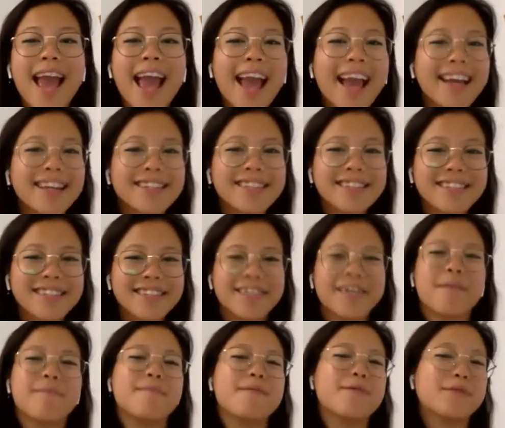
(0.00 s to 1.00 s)
And
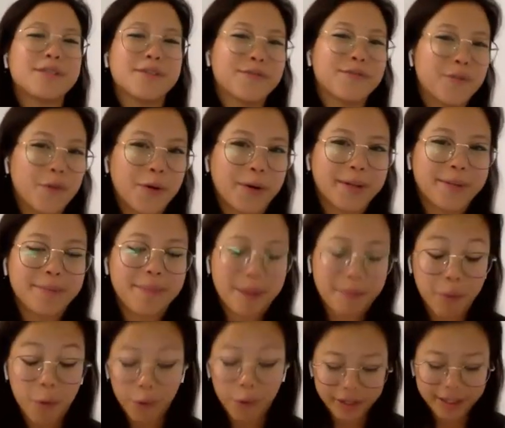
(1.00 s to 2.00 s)
most
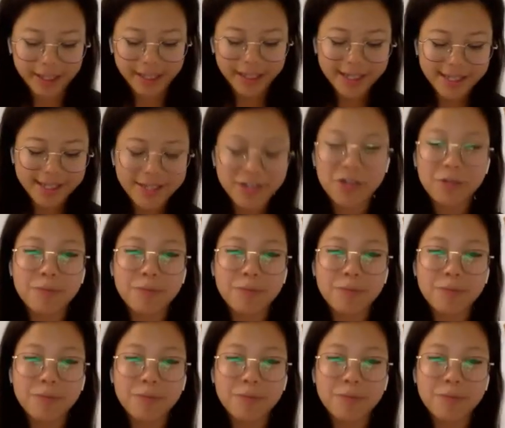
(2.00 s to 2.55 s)
importantly,